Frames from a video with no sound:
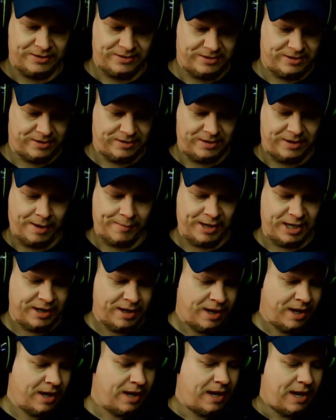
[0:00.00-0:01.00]
So, I mean,
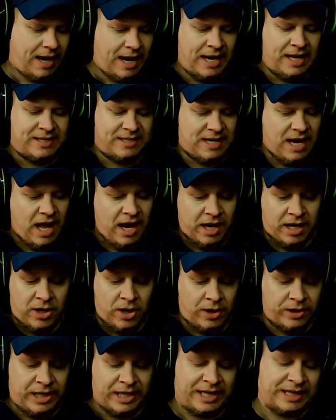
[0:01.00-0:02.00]
and it's got
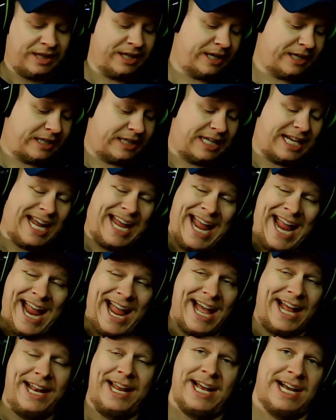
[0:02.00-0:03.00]
the
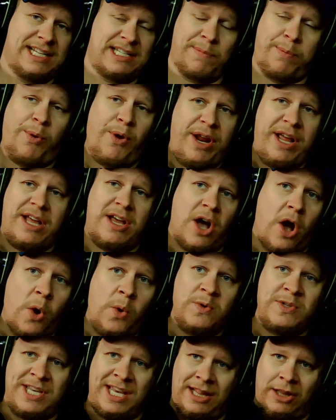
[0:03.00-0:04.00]
can has a pretty
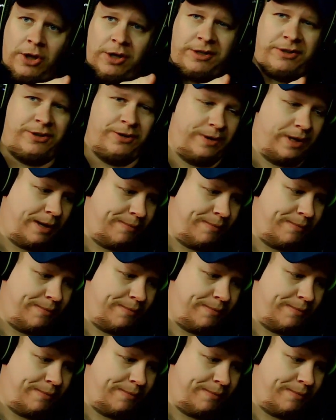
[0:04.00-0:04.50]
cozy look to it.